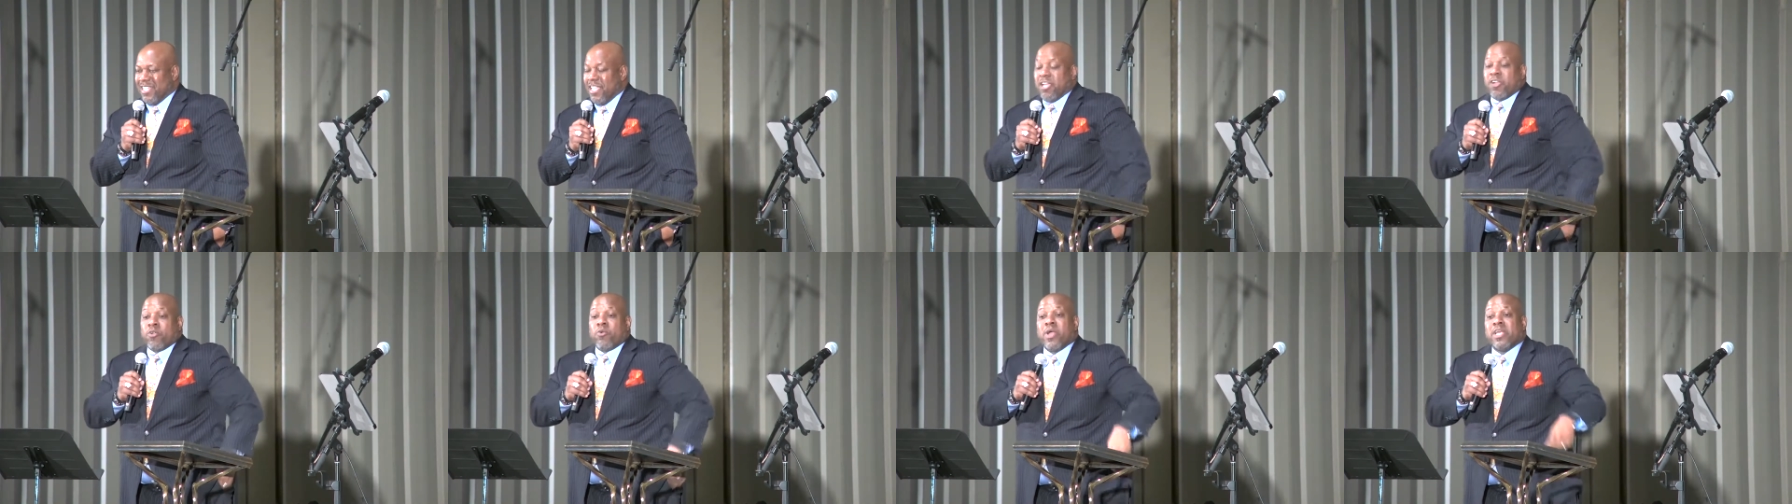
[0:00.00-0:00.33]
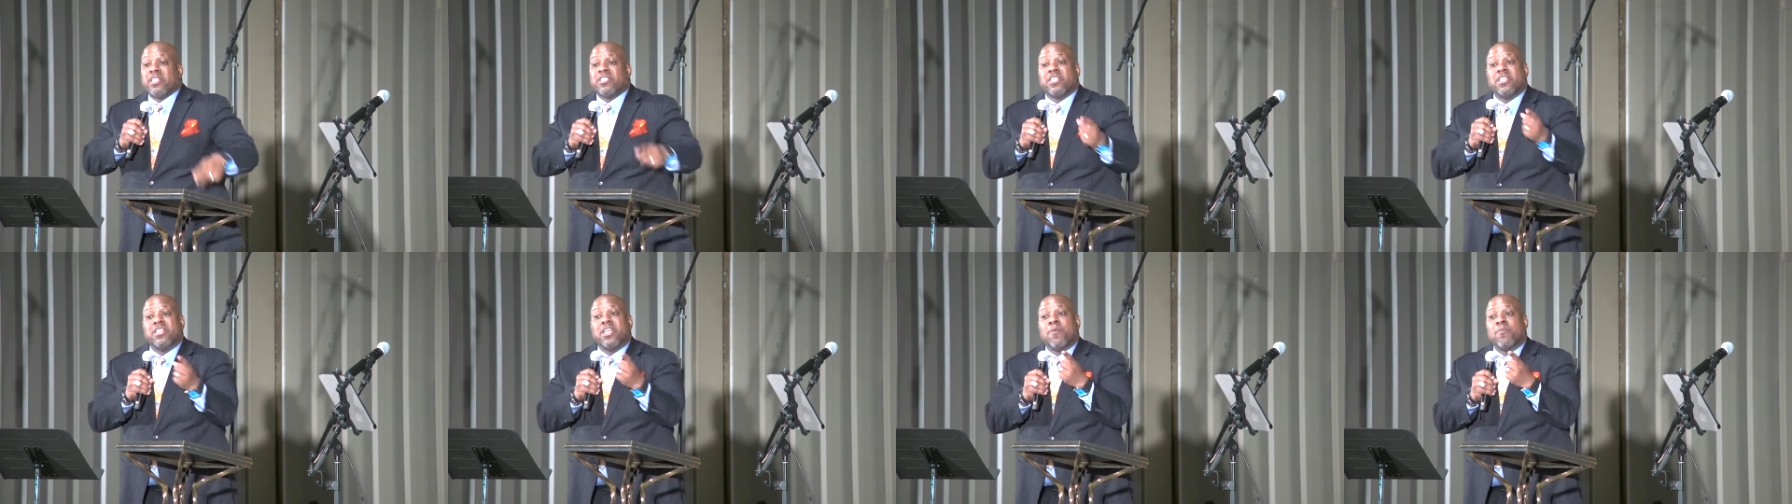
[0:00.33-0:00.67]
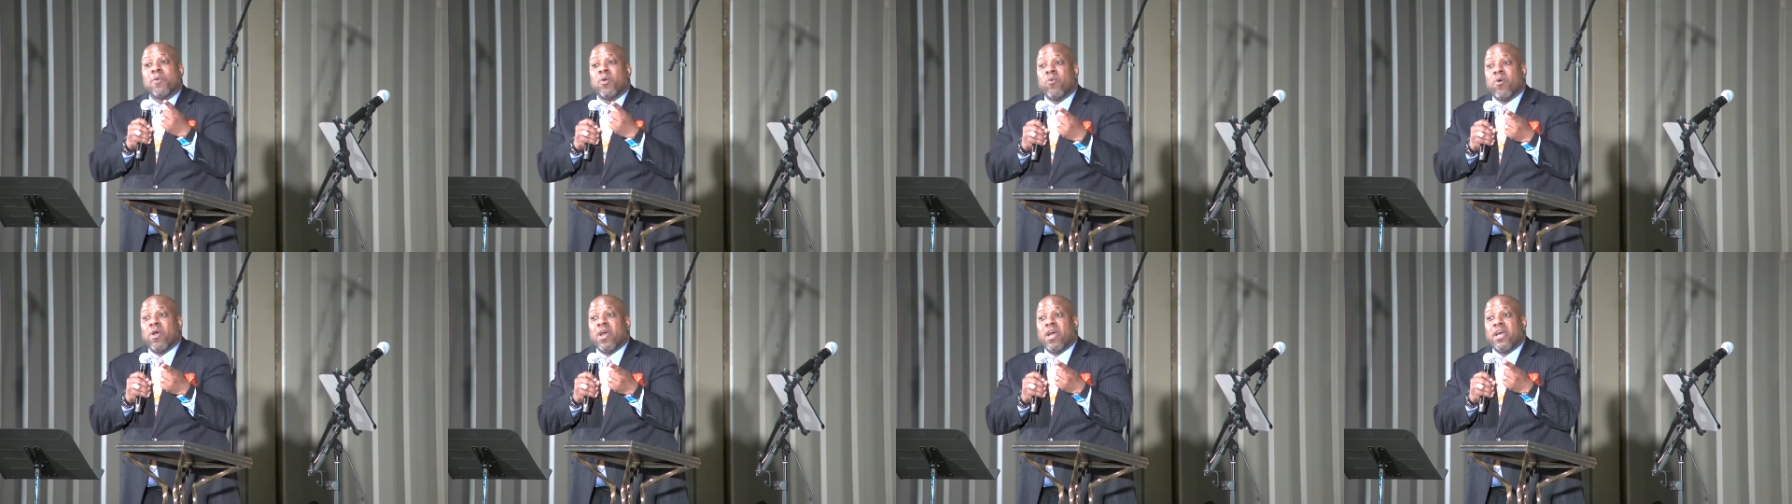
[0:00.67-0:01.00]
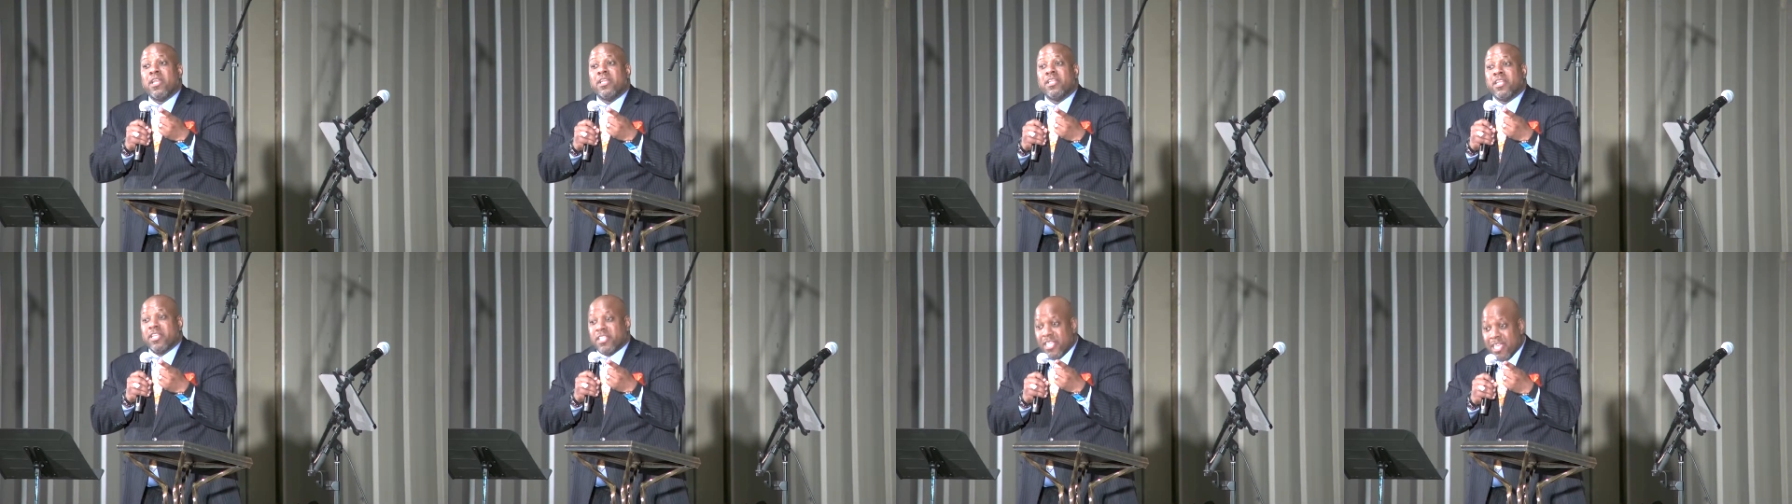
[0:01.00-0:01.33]
Question number
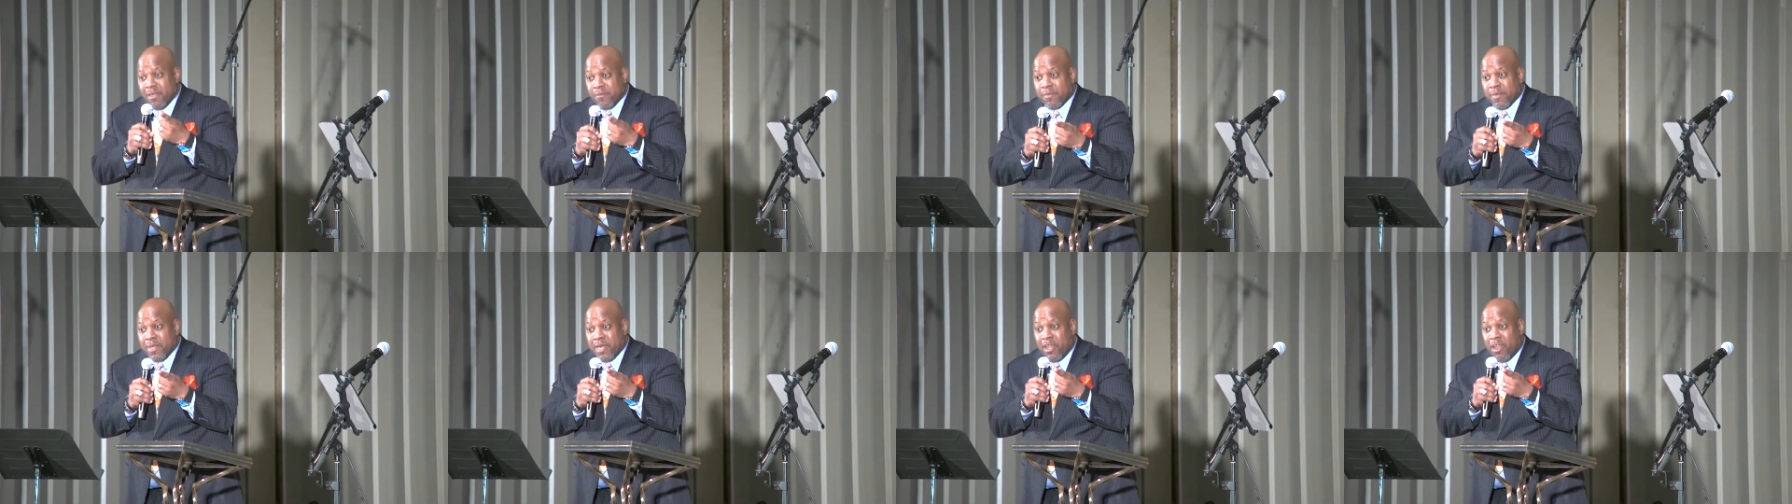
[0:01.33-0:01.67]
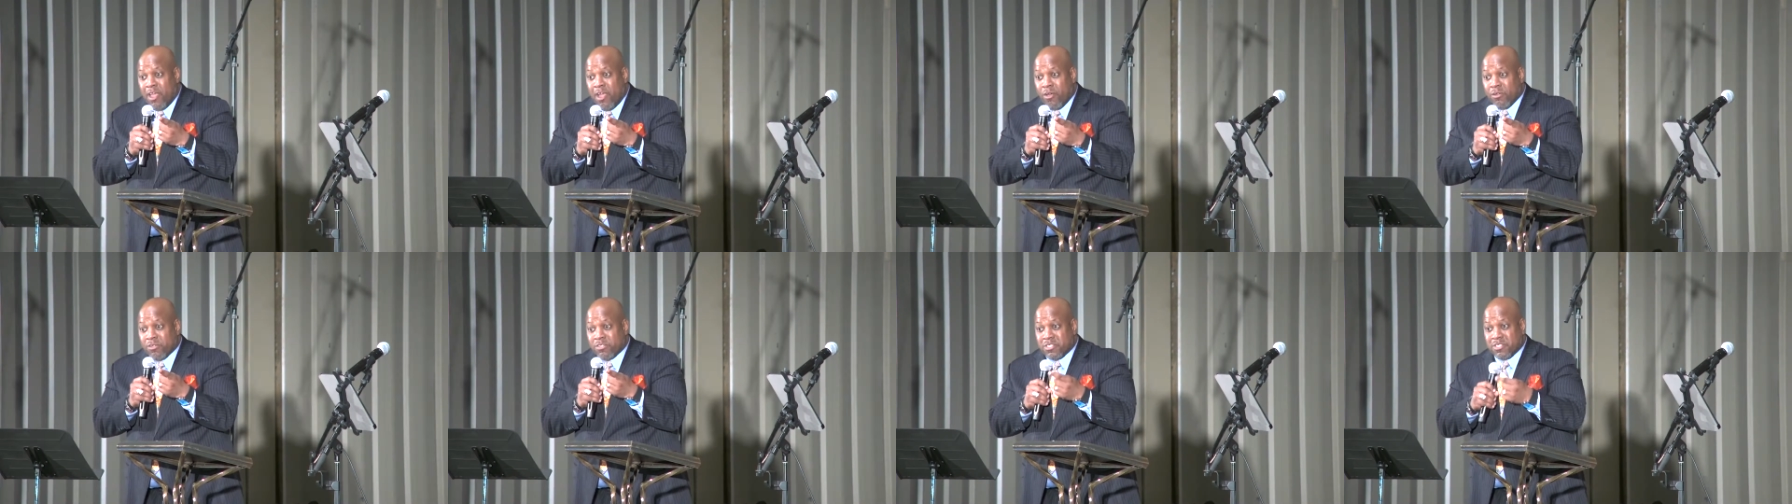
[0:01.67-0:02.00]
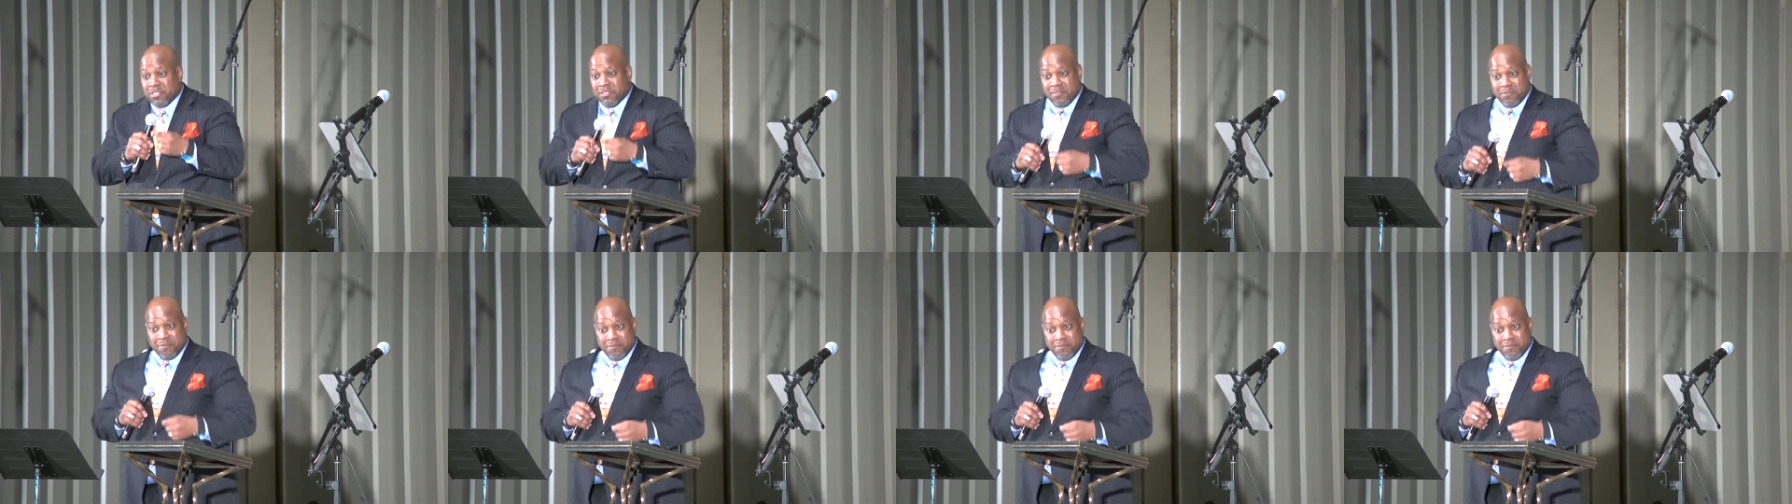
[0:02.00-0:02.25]
one You ever been lost?